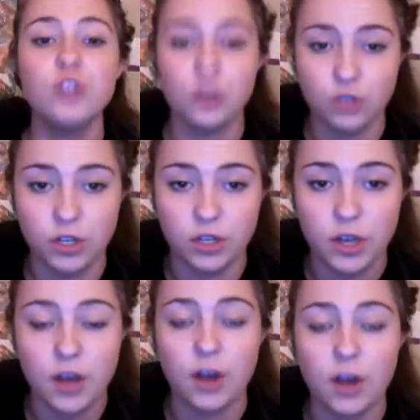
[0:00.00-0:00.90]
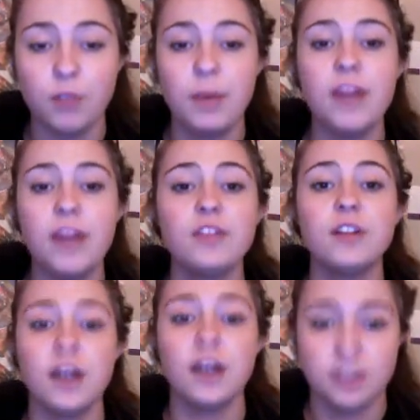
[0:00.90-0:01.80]
ocean called
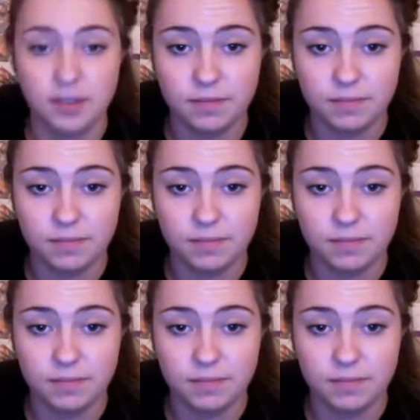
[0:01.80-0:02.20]
Panthalassa.